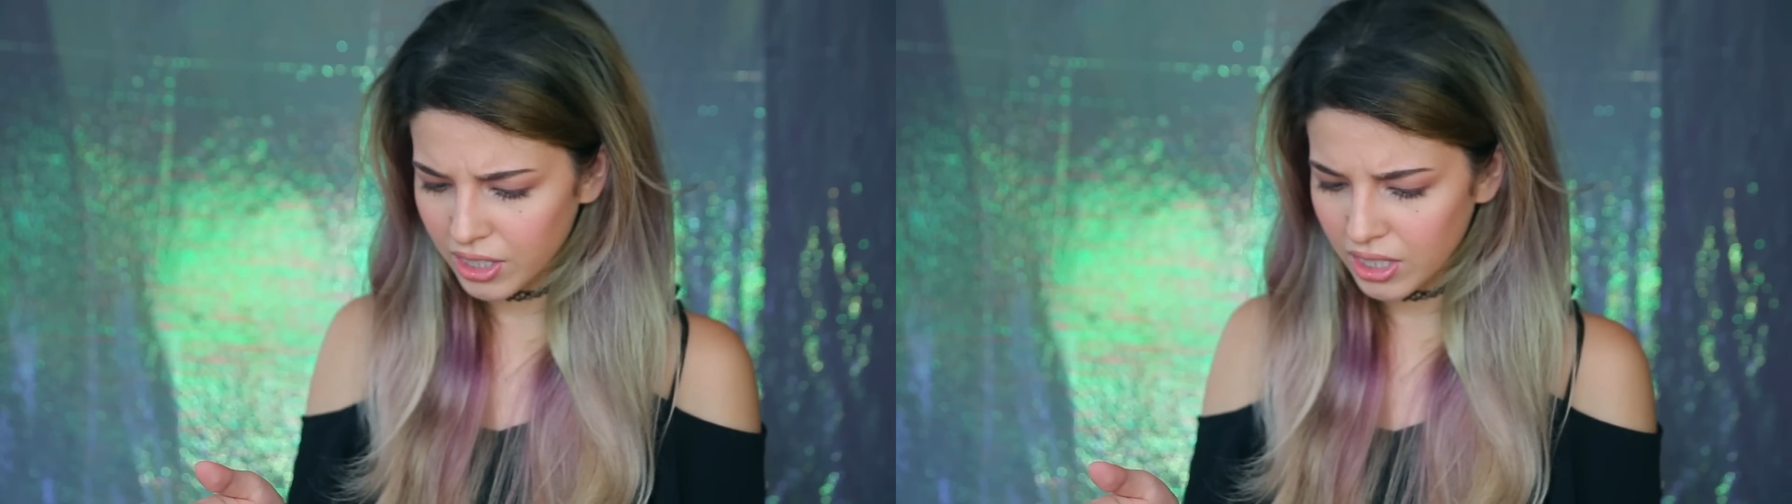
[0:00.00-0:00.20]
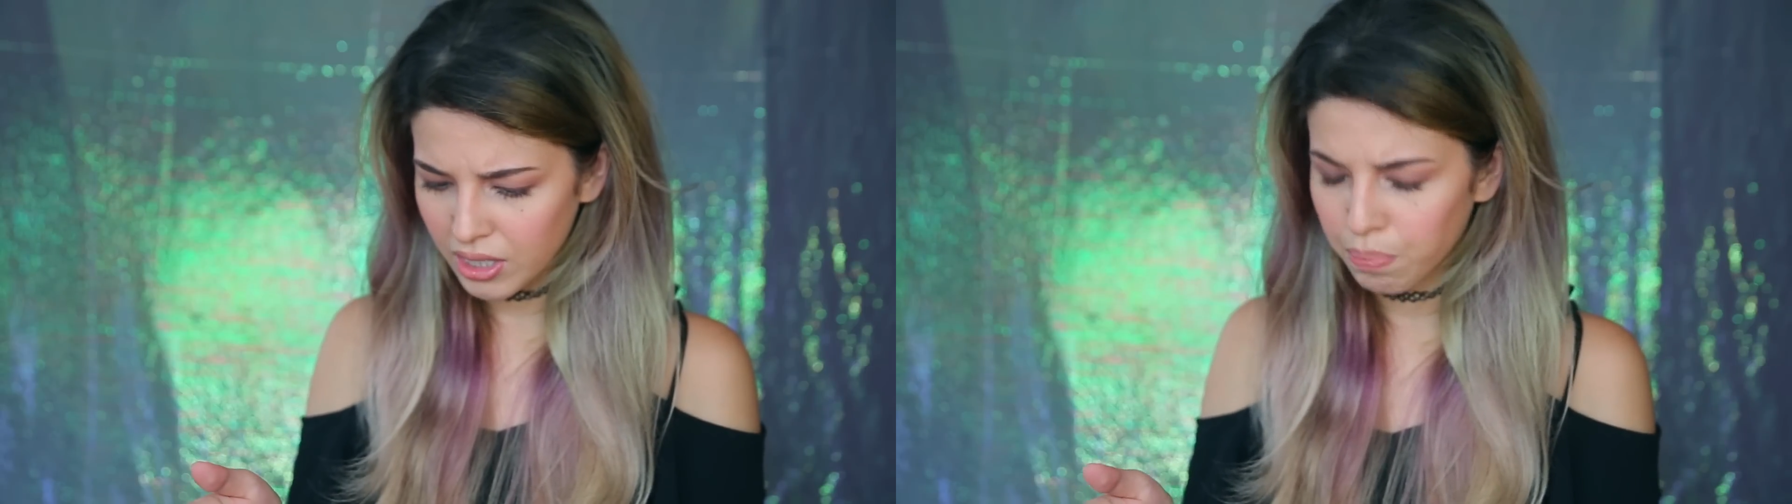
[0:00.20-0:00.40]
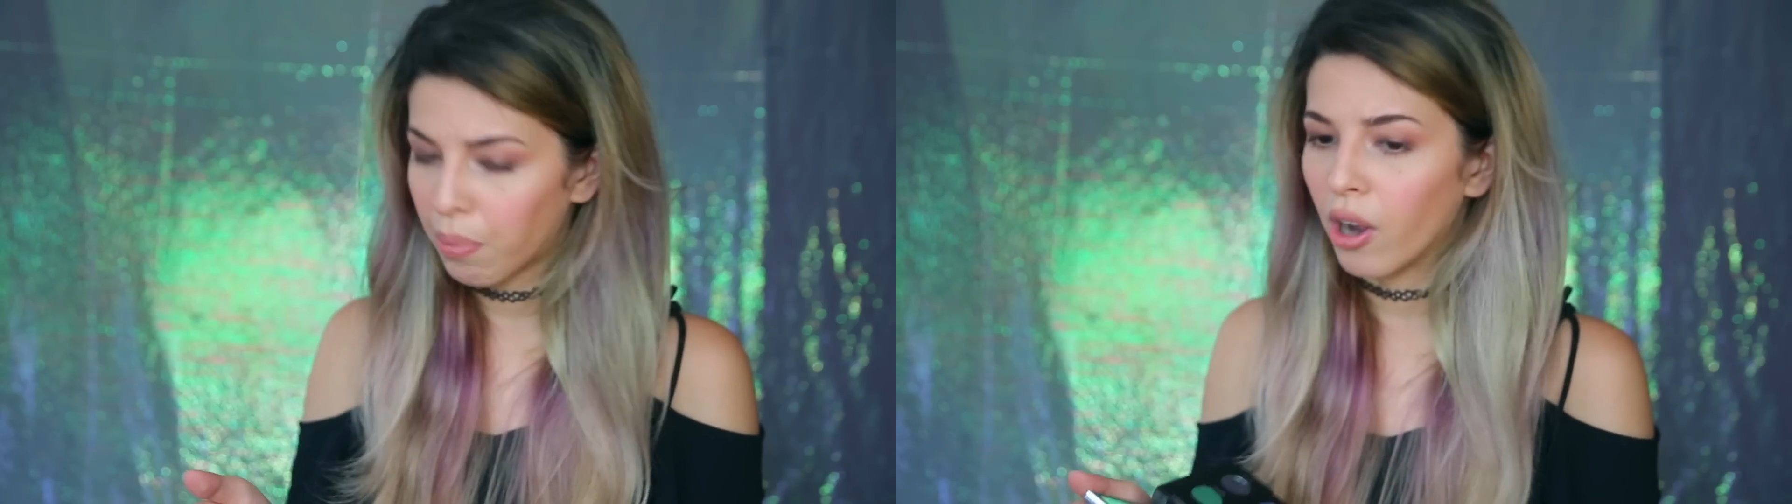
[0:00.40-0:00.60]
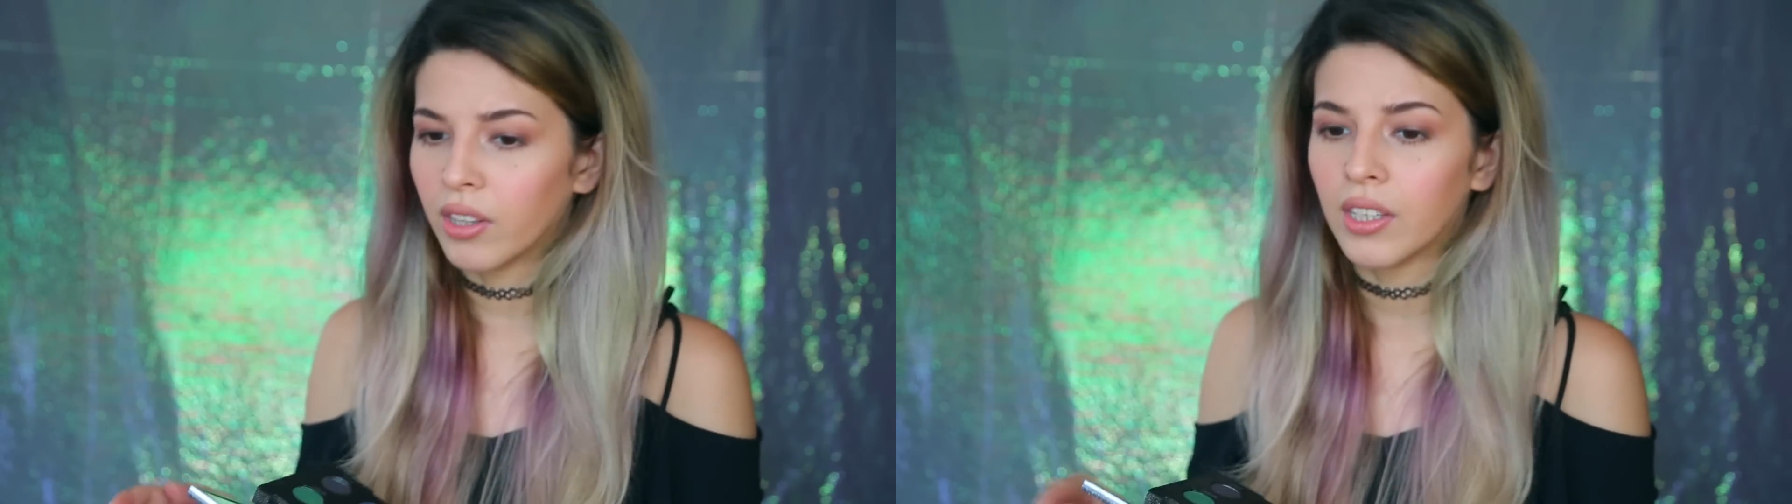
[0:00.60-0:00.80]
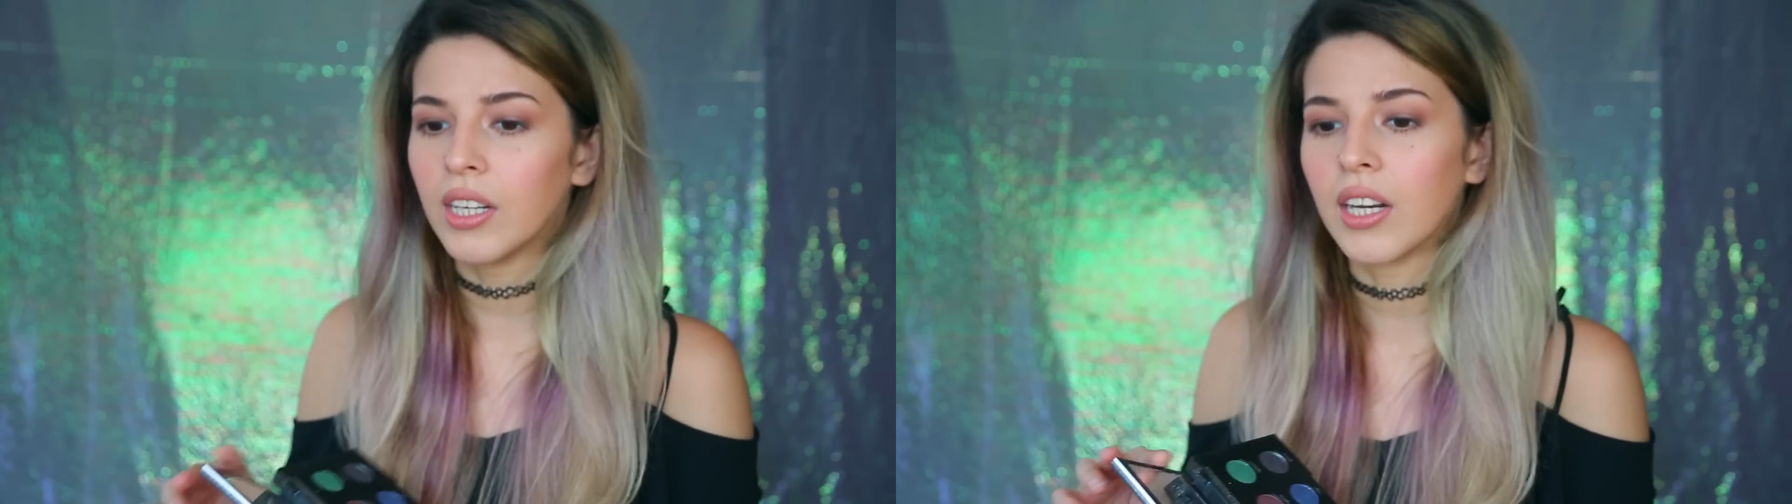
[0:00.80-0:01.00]
just
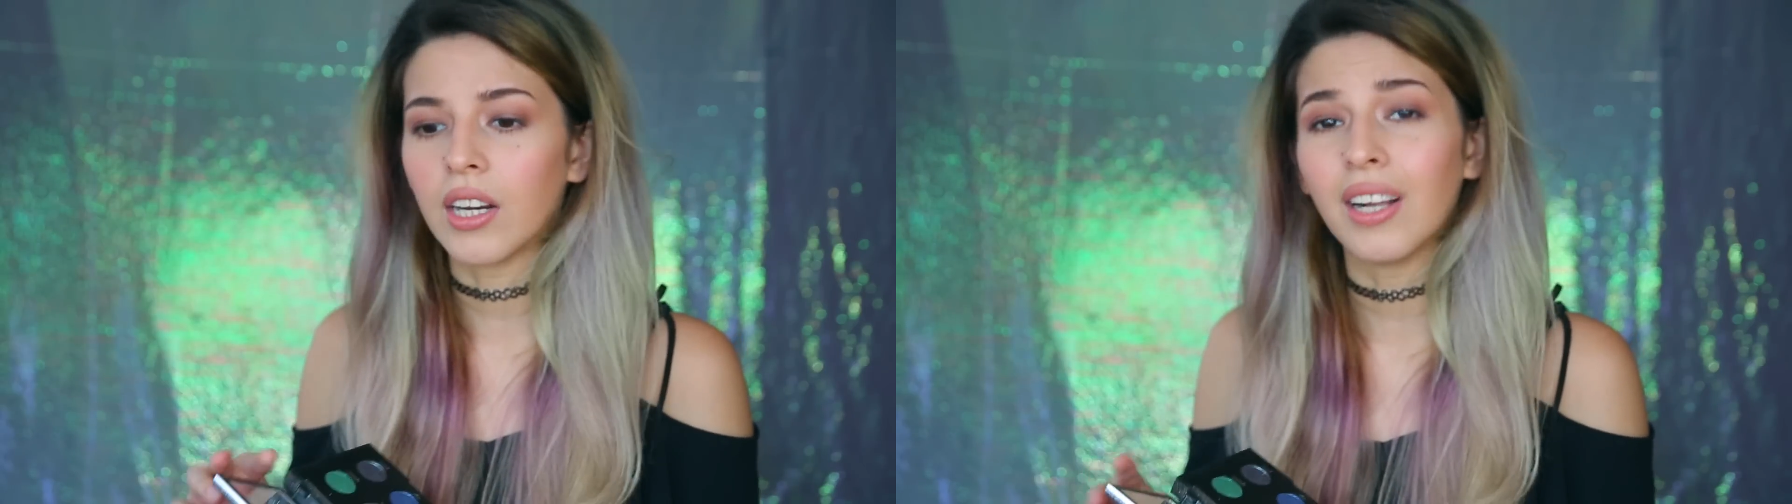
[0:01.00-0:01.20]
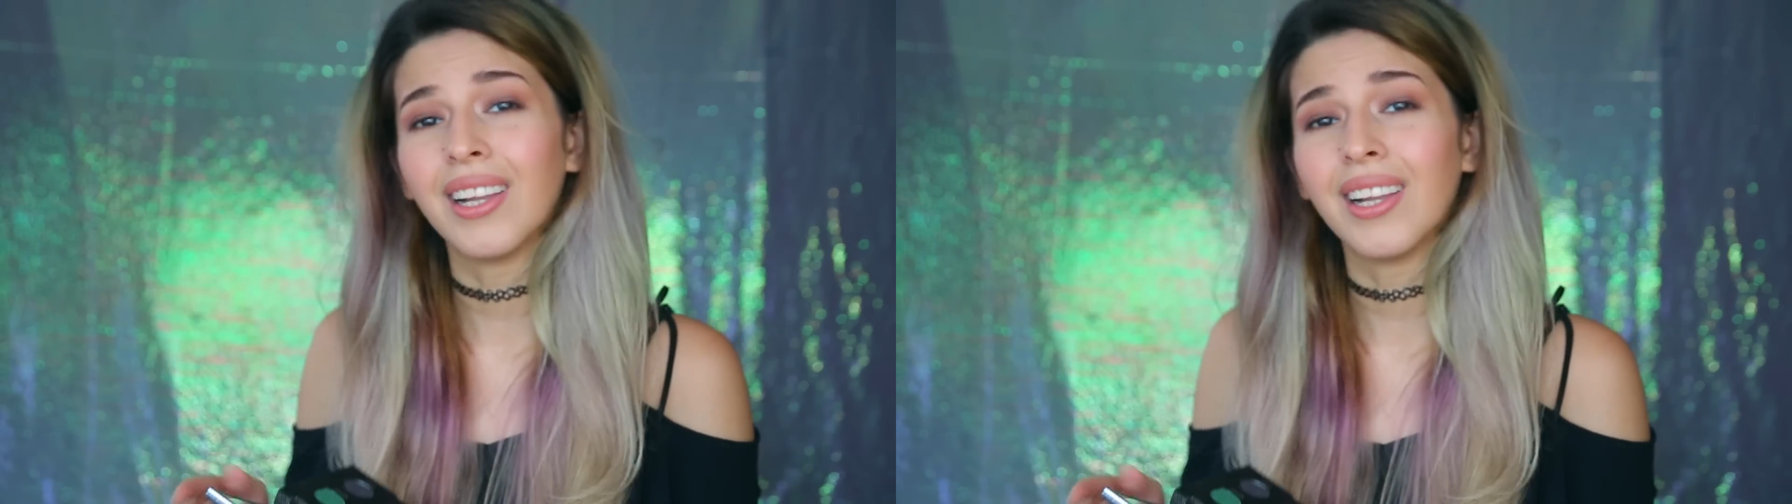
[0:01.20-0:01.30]
potted